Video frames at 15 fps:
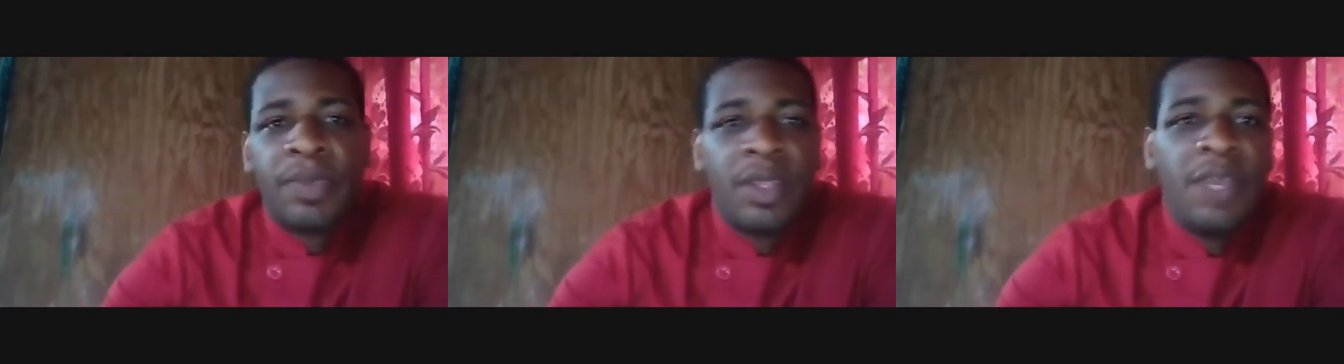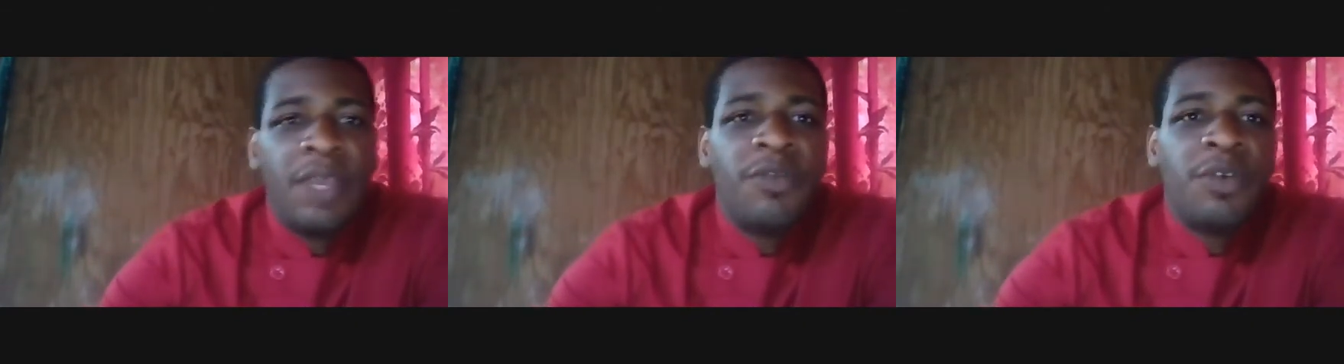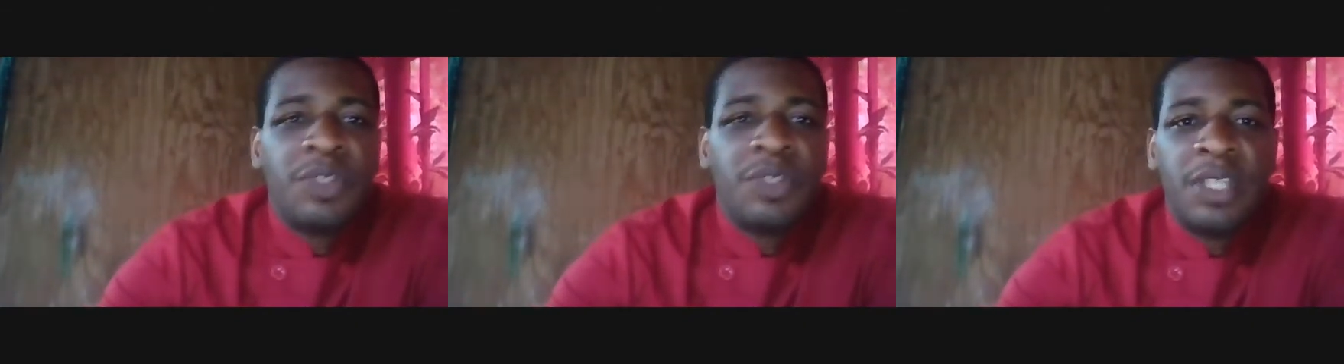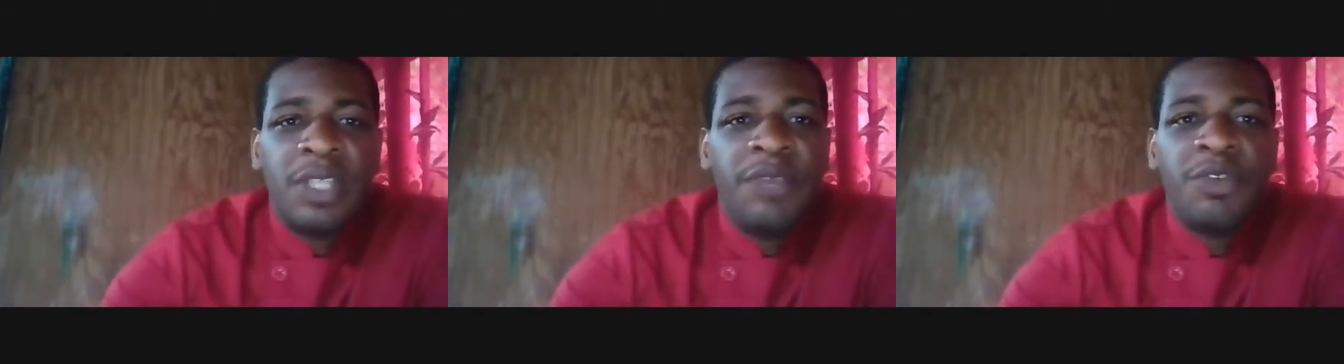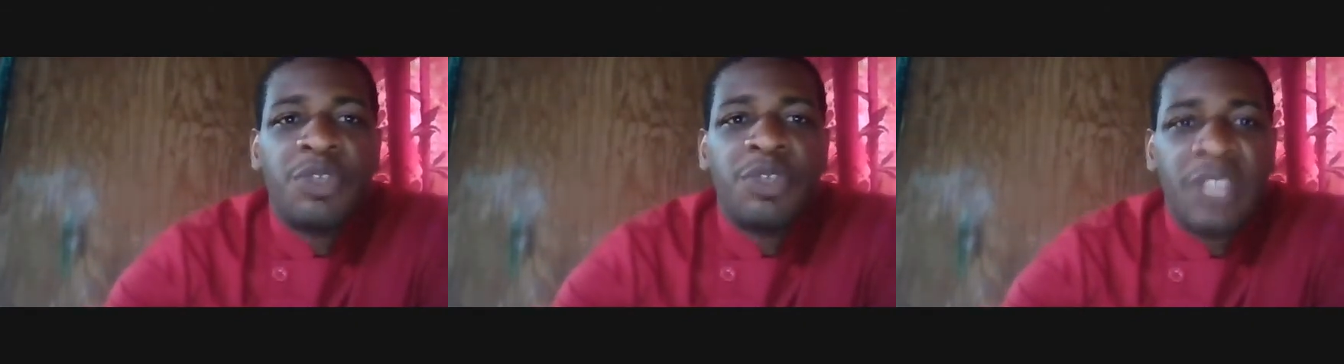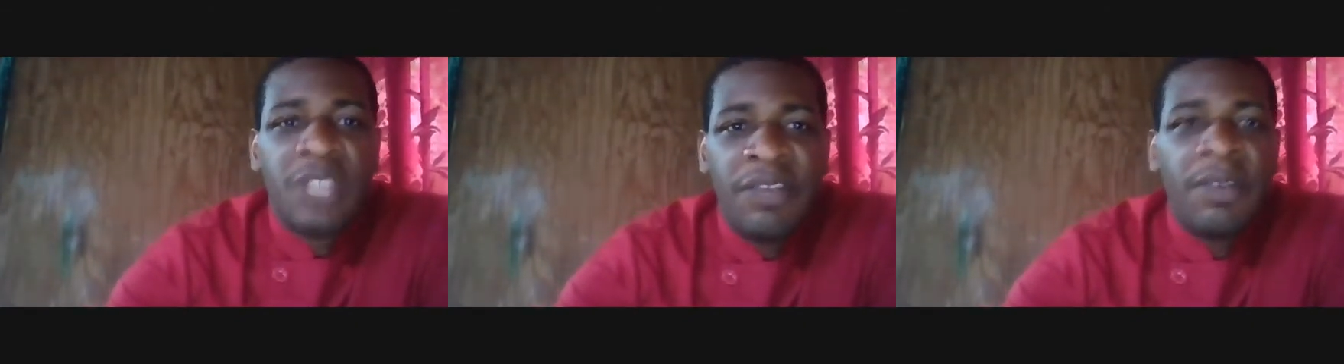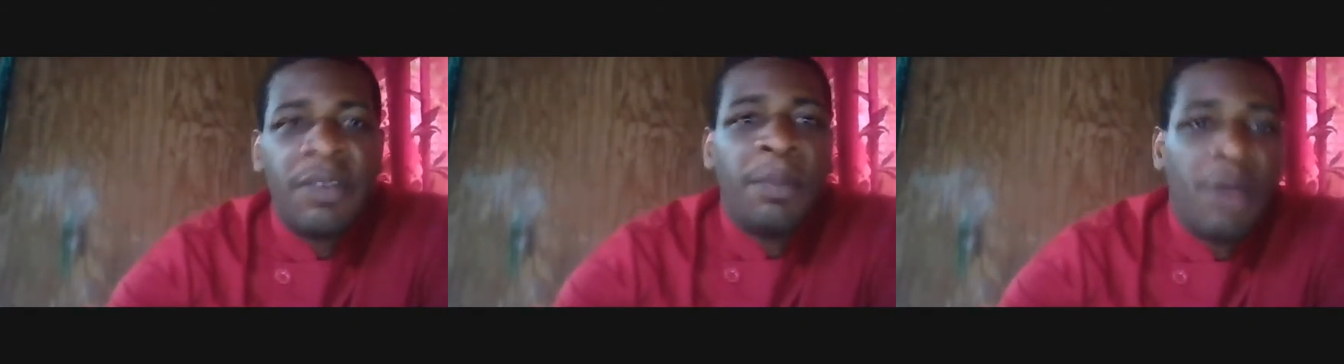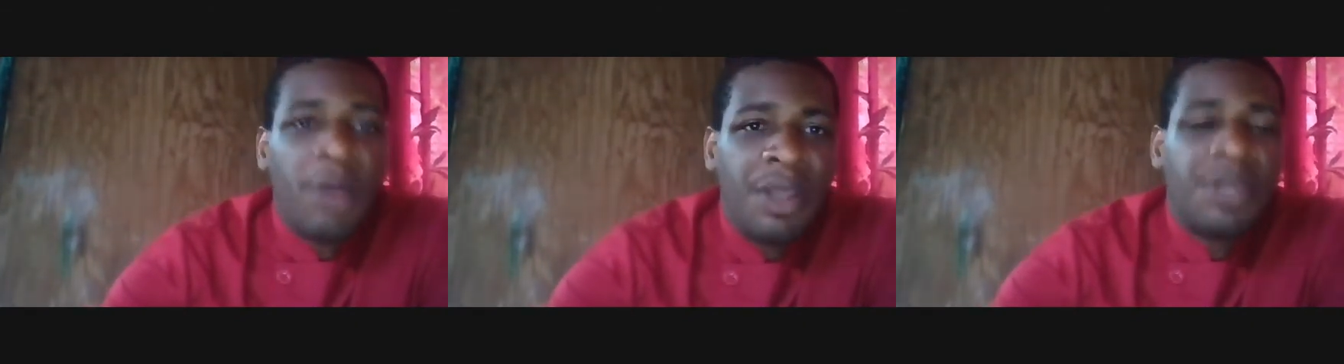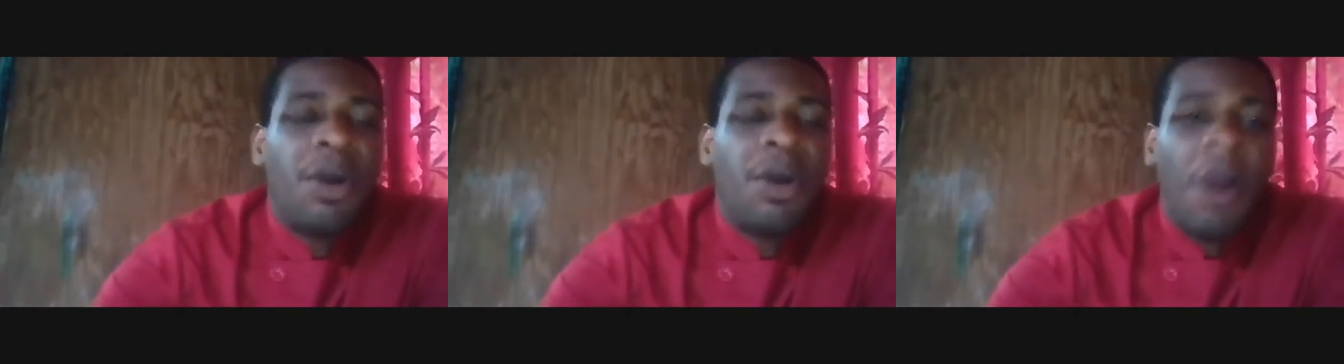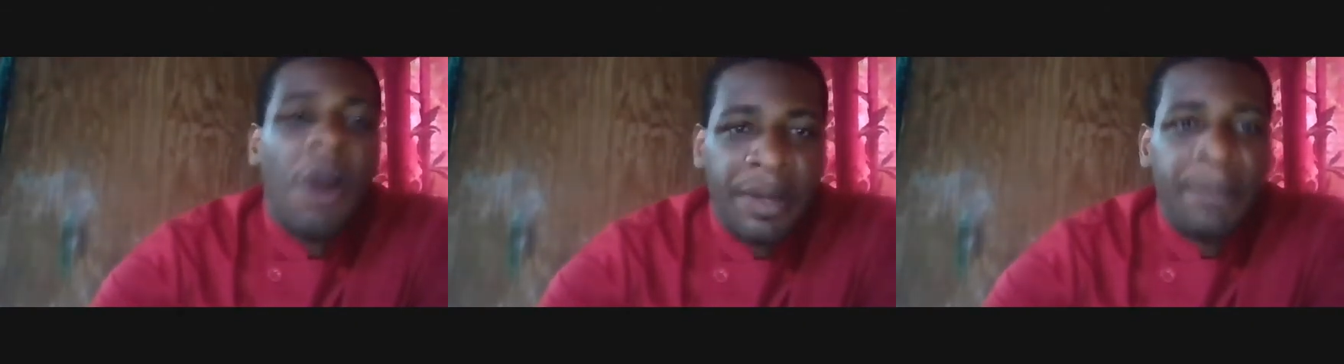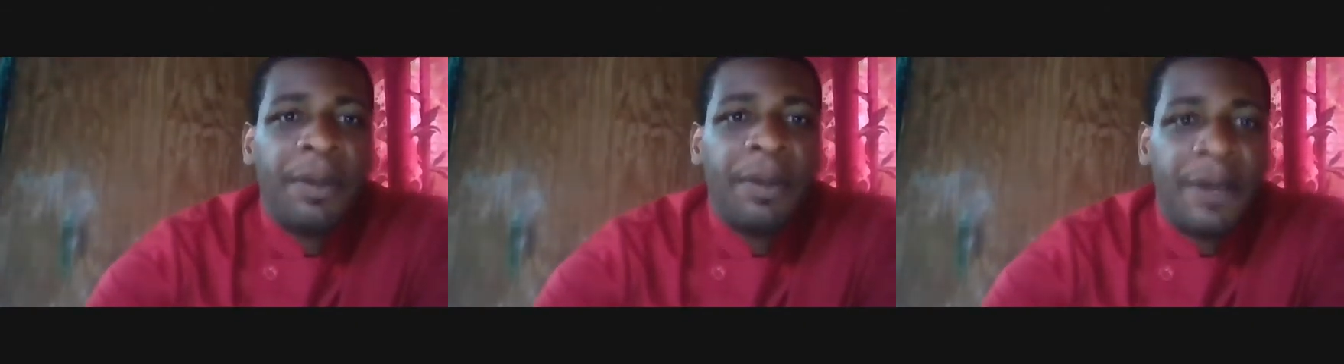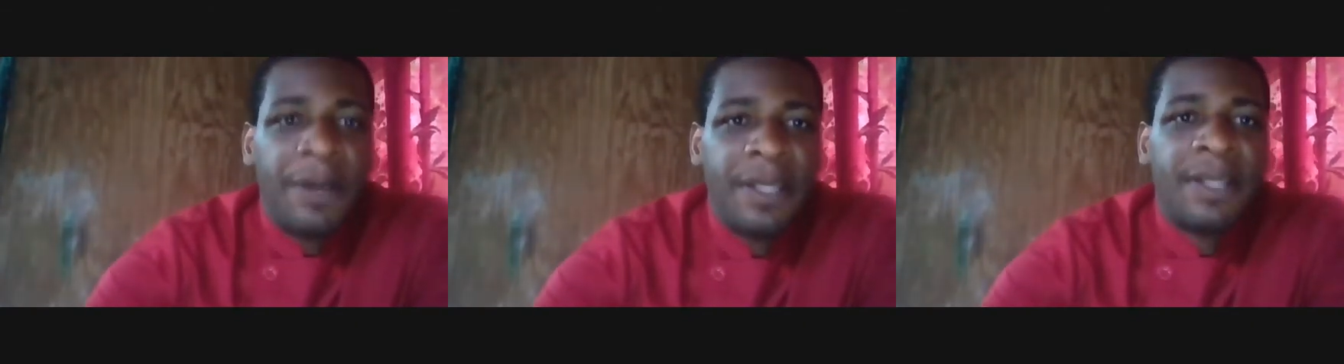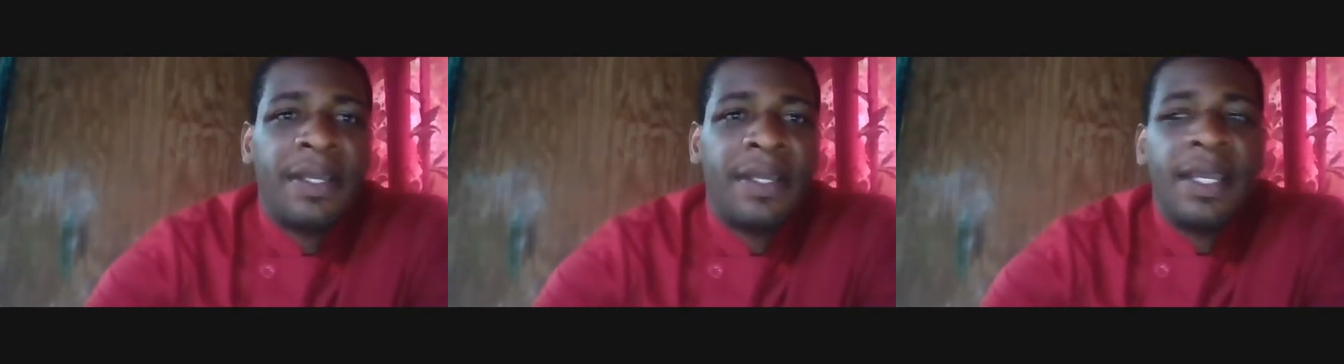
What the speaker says: If you're self-employed, you're unemployed.